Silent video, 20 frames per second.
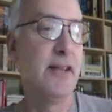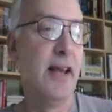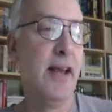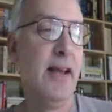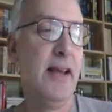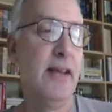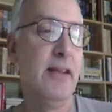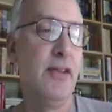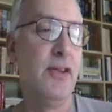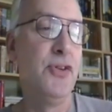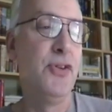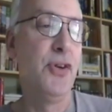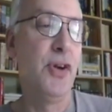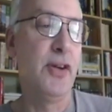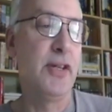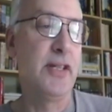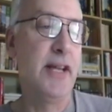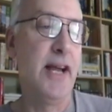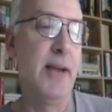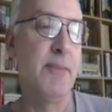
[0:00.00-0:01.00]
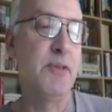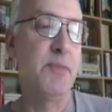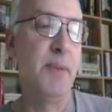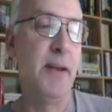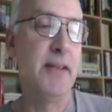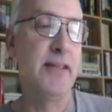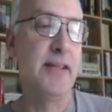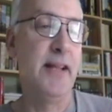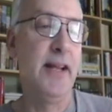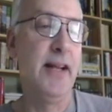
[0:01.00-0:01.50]
says the New York
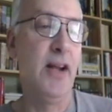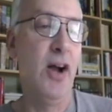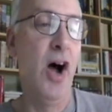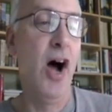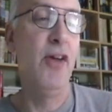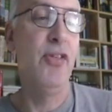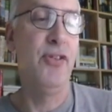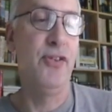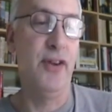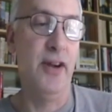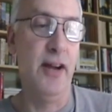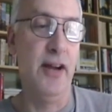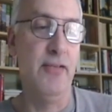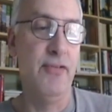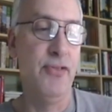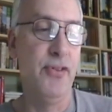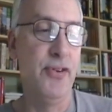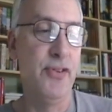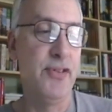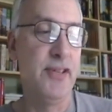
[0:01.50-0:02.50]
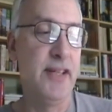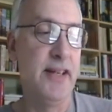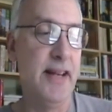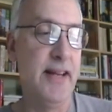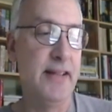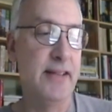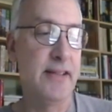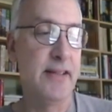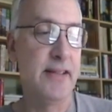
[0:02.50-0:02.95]
Times bestselling author of Thursday